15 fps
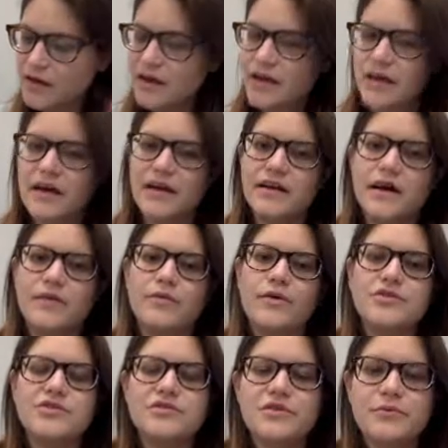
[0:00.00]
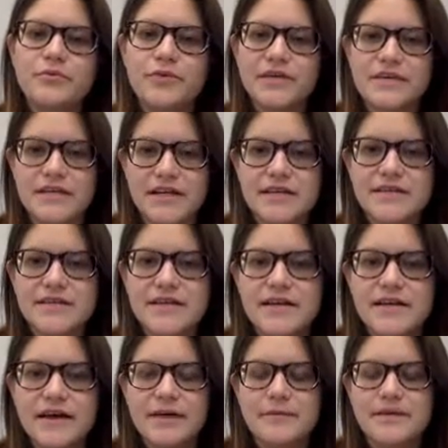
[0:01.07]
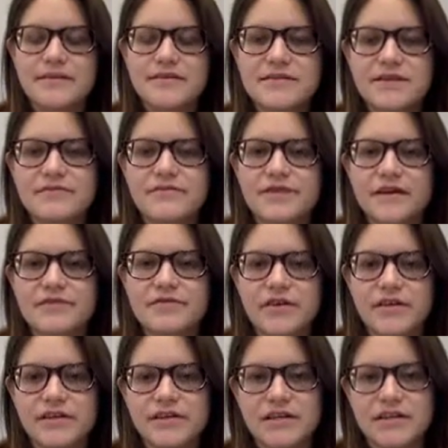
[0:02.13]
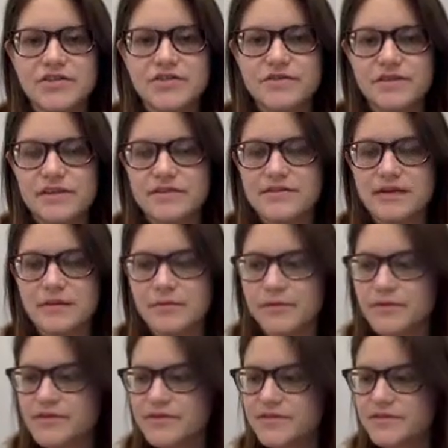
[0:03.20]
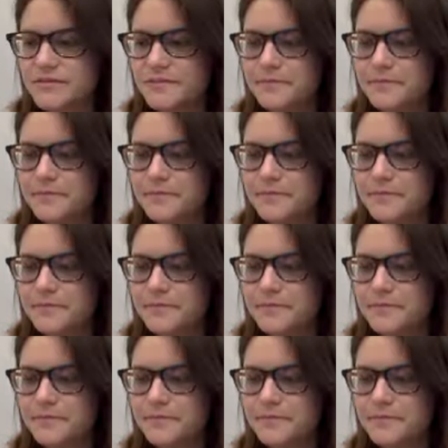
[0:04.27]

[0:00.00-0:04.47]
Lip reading: And I want you to predict how many sig figs are in each of these numbers.